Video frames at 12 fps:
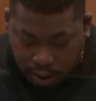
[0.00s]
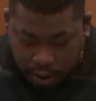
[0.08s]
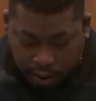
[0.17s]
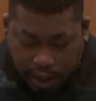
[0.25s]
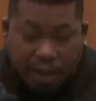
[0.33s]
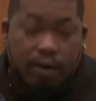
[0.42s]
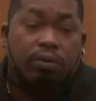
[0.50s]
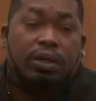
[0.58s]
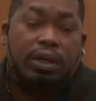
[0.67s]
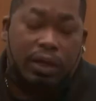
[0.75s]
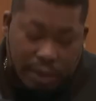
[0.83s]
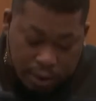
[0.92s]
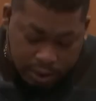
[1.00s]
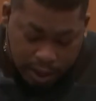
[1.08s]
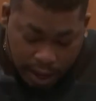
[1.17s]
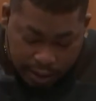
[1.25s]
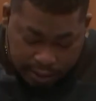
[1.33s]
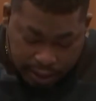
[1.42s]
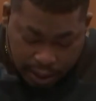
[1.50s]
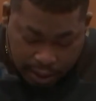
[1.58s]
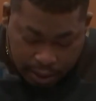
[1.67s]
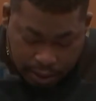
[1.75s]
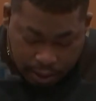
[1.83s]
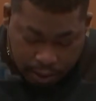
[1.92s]
not only killing Daunte
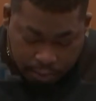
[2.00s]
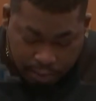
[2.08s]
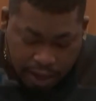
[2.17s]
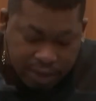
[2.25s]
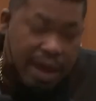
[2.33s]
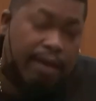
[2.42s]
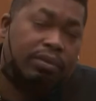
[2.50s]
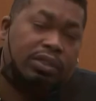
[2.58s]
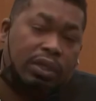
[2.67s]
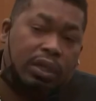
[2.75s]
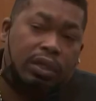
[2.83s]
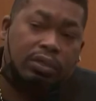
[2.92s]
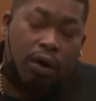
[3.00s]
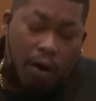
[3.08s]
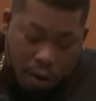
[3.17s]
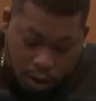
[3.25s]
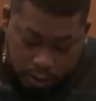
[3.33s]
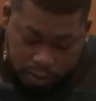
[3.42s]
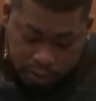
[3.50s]
by damaging his heart